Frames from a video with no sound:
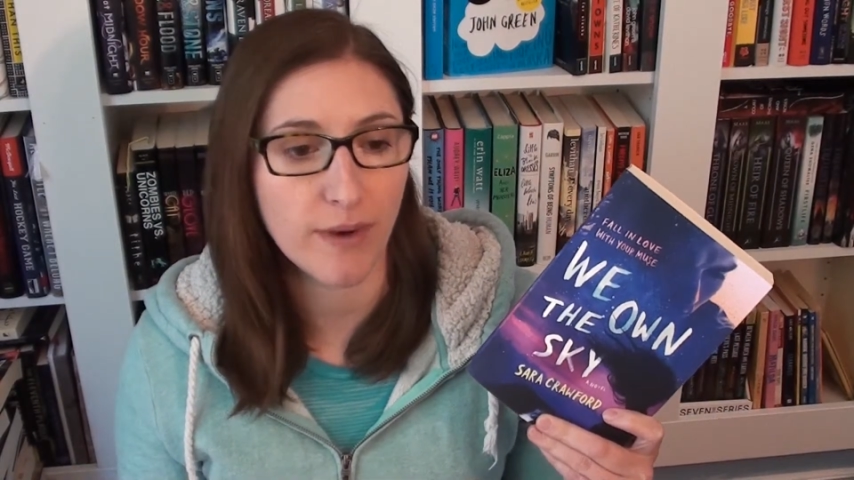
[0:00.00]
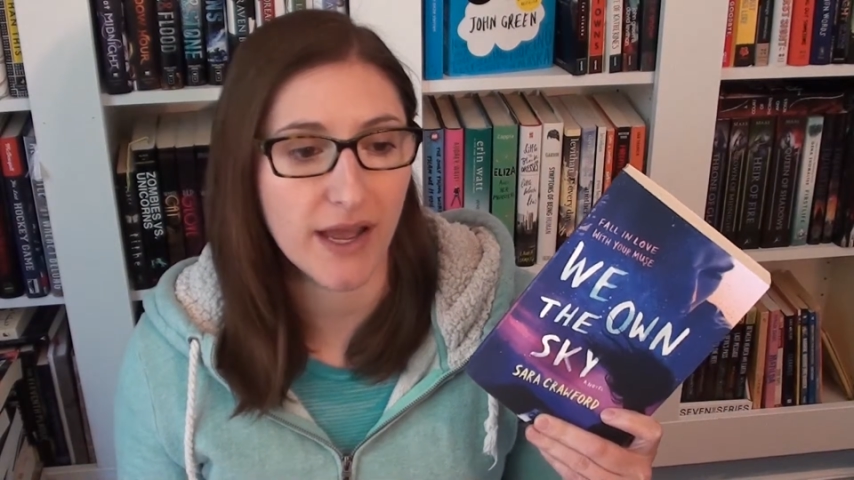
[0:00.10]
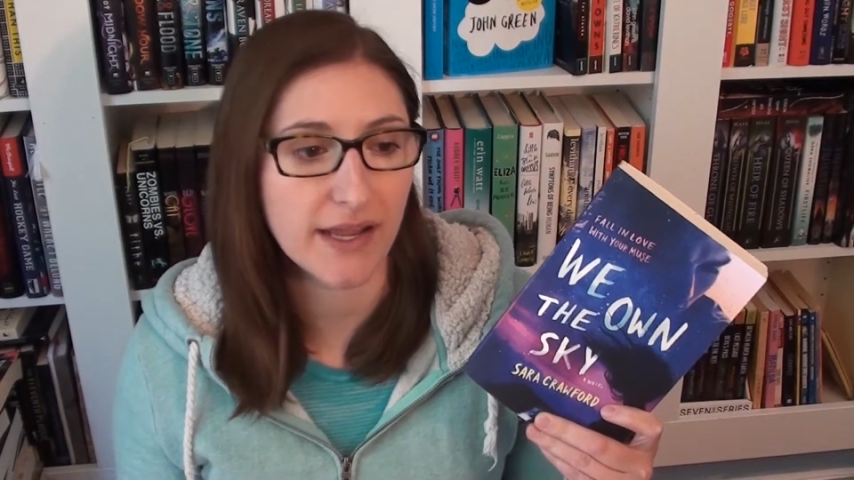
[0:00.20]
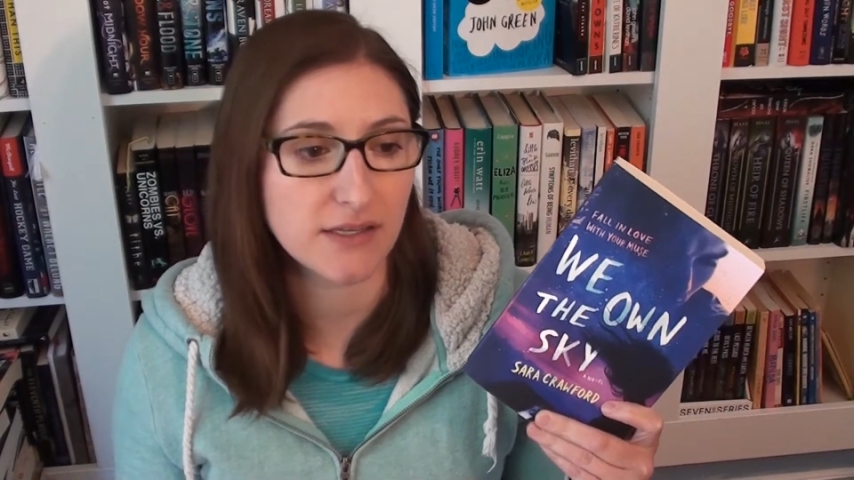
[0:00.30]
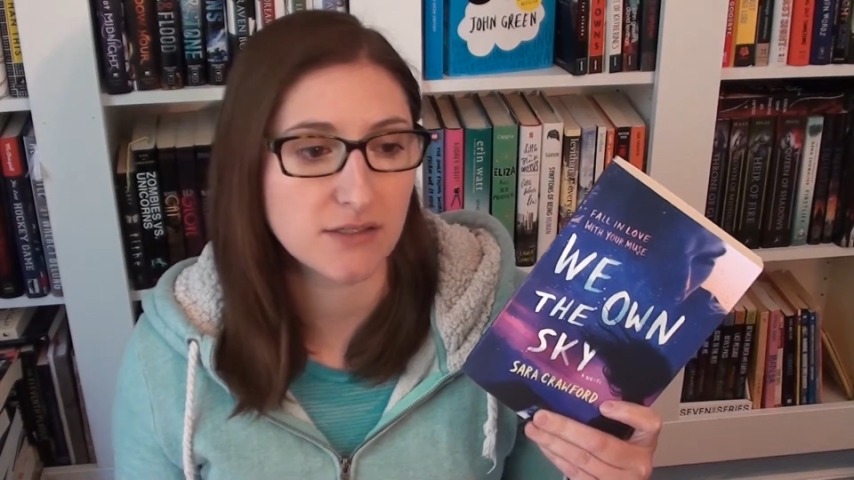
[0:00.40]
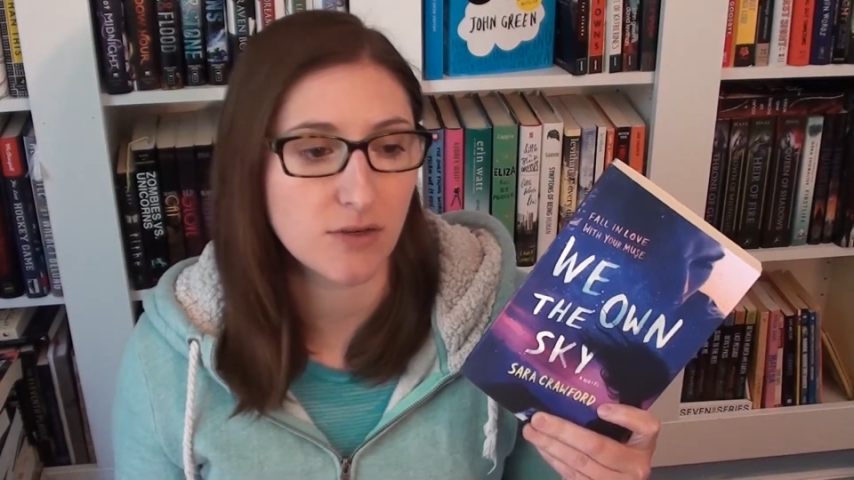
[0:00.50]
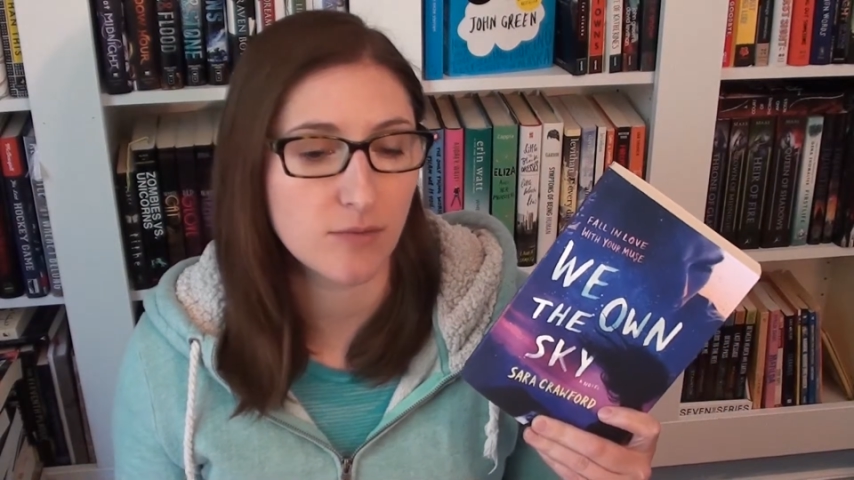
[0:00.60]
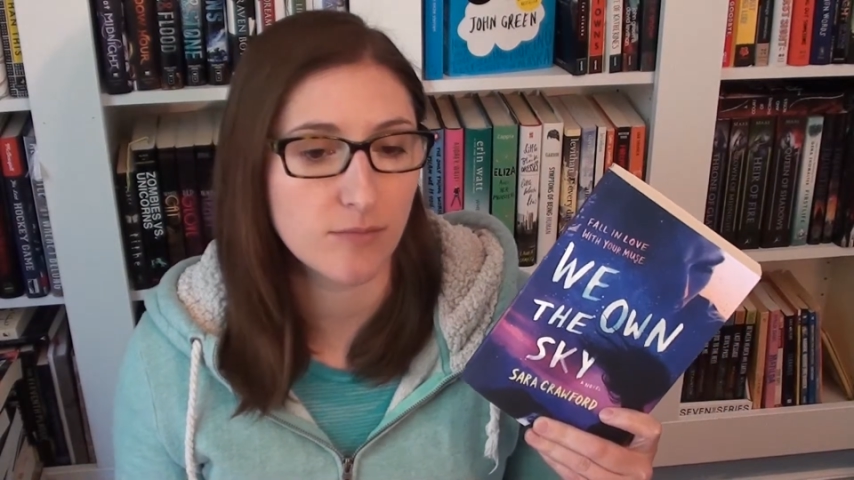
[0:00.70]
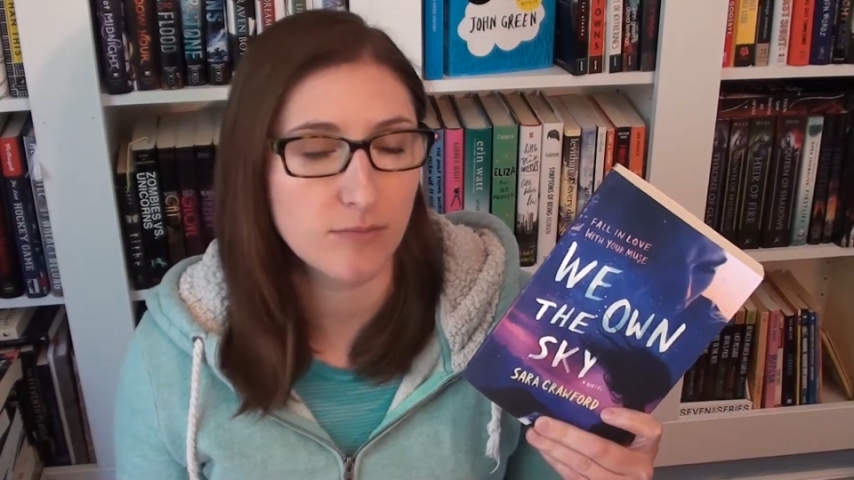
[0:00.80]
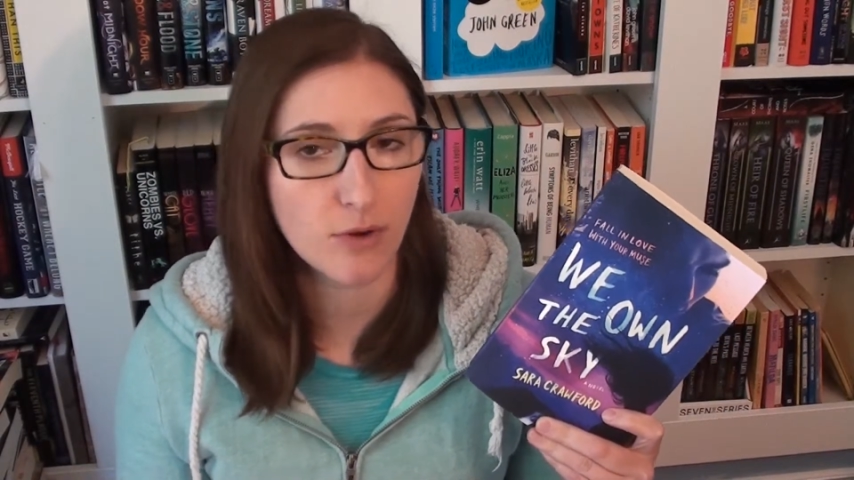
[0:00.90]
but
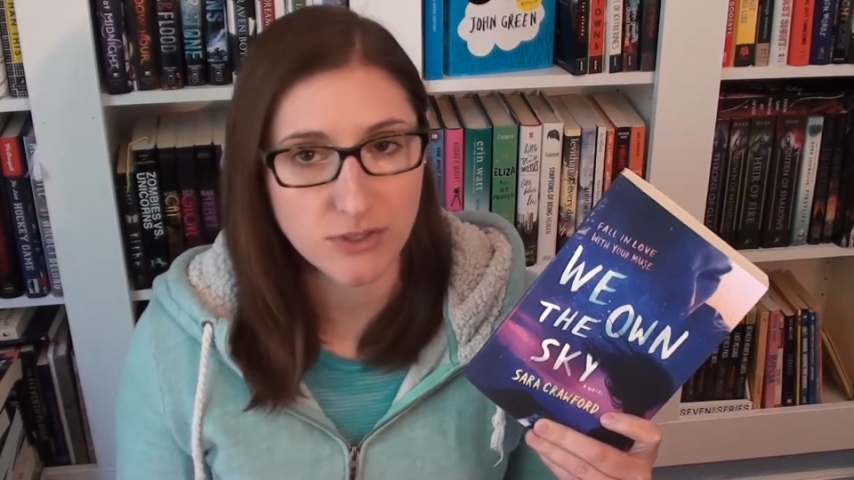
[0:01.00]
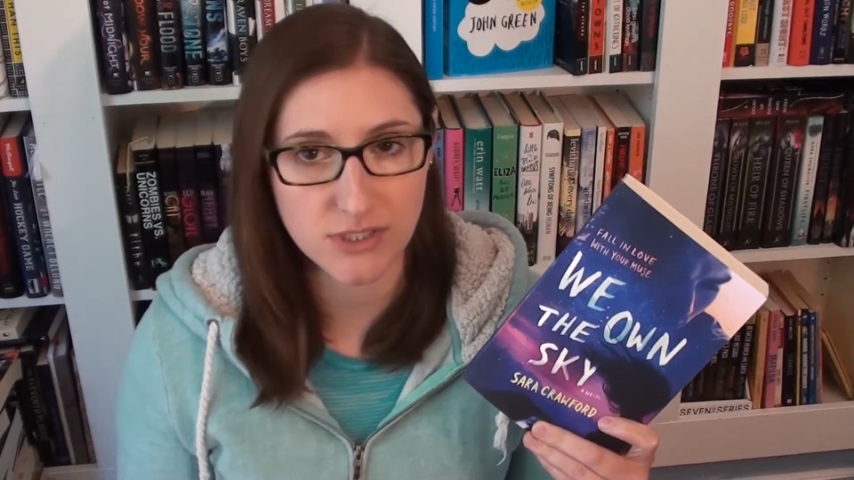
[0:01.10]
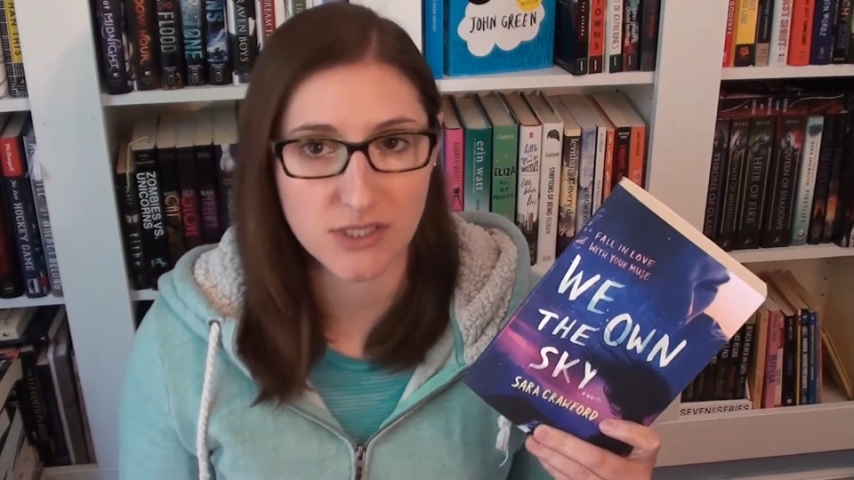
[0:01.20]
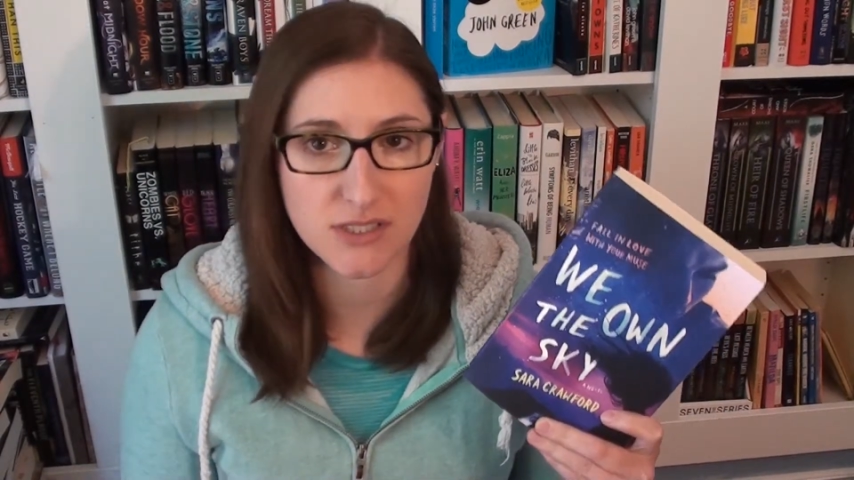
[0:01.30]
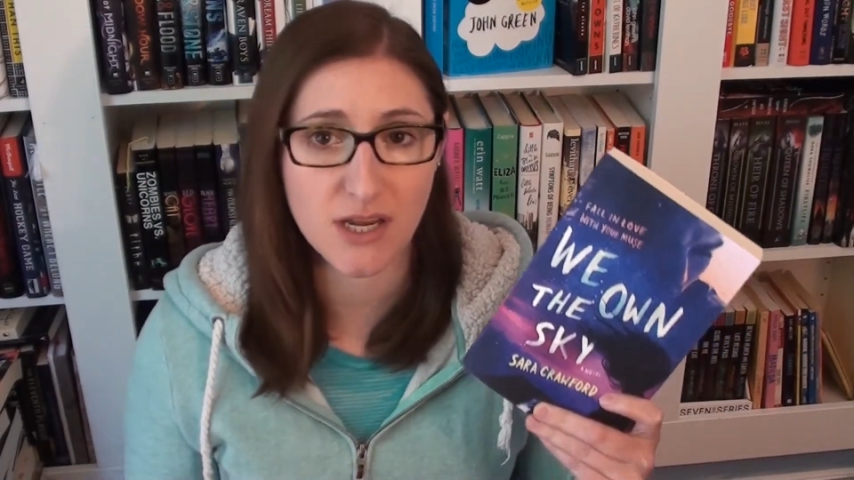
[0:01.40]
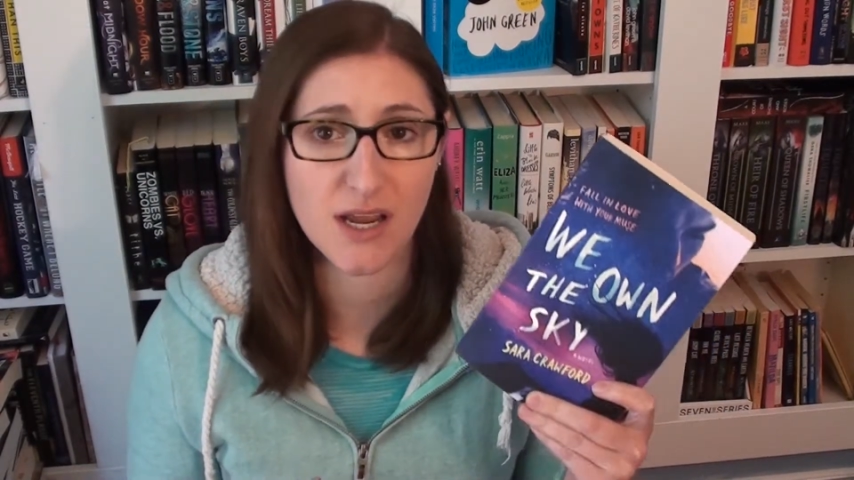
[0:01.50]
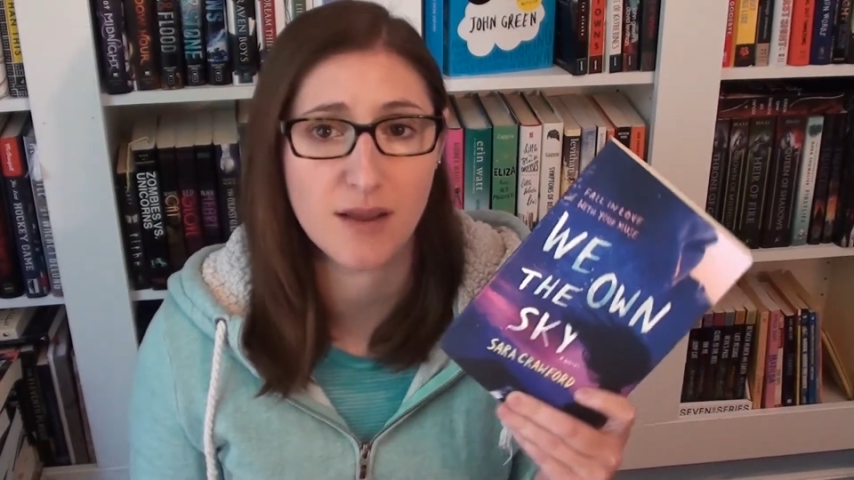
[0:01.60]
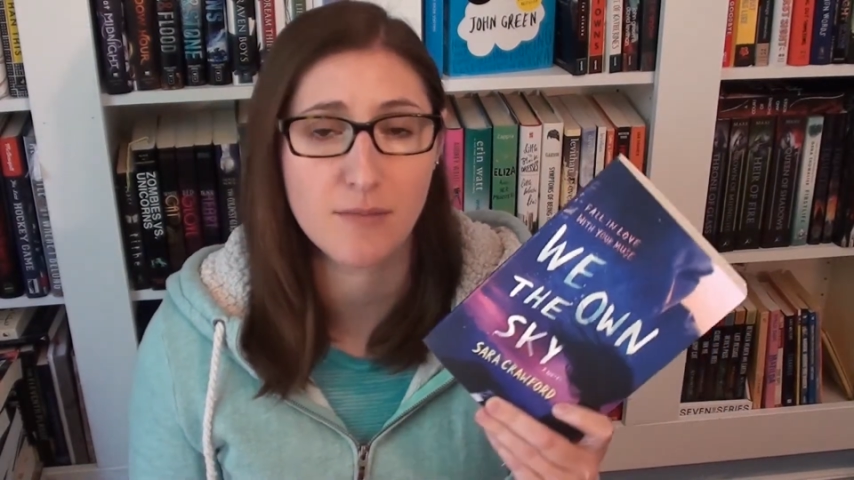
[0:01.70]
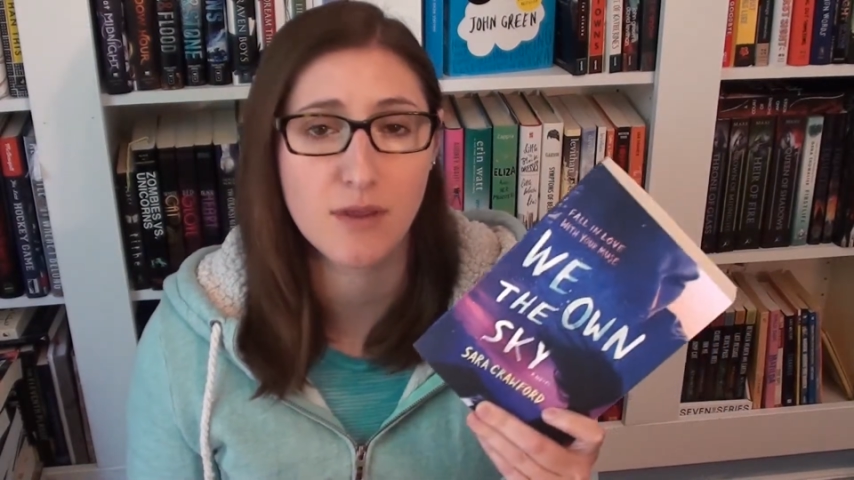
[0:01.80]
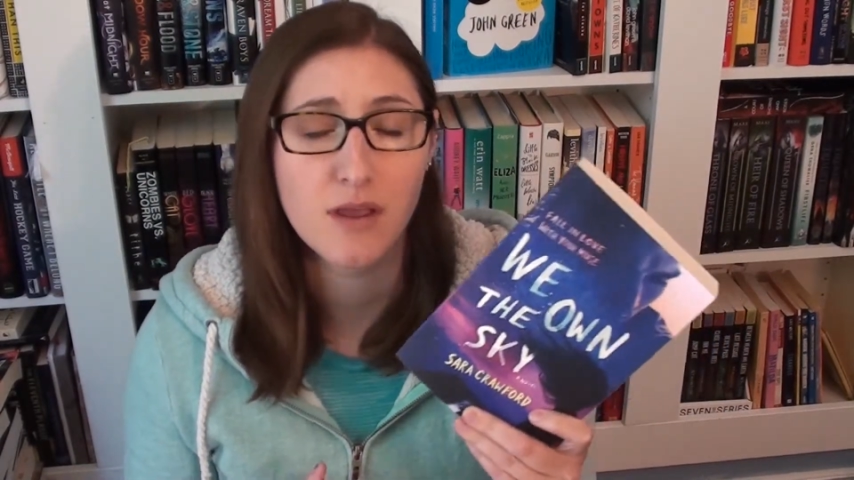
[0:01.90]
most of the
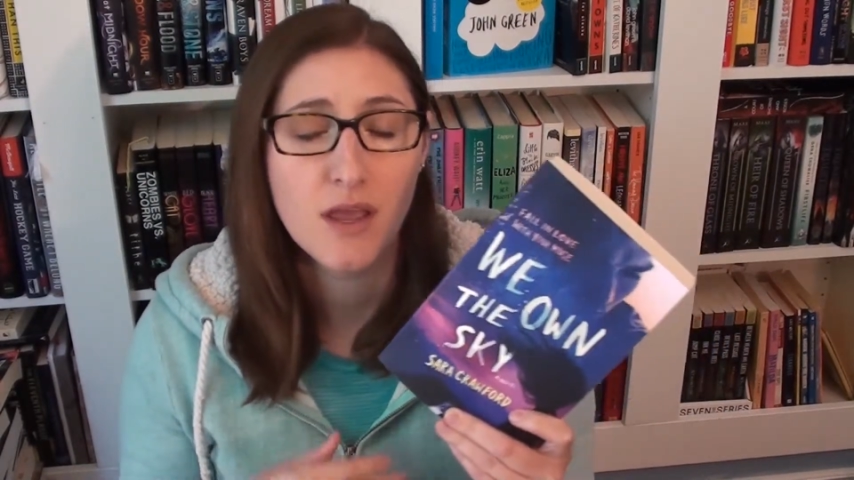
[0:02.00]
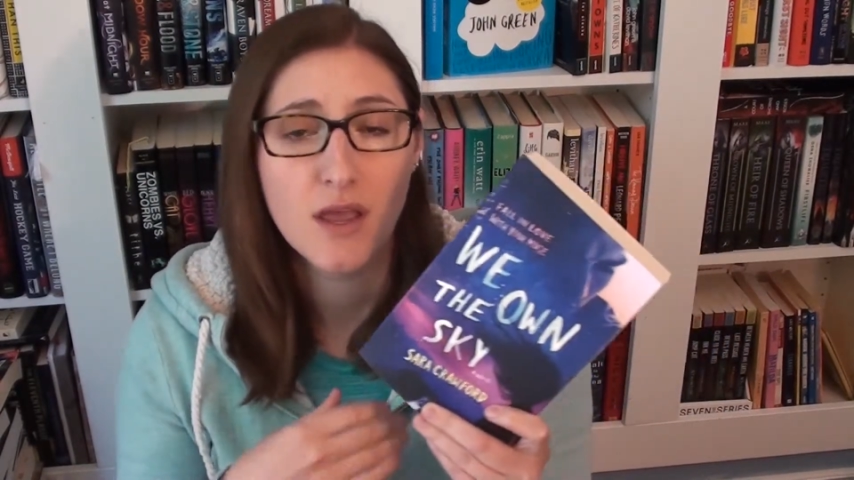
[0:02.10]
time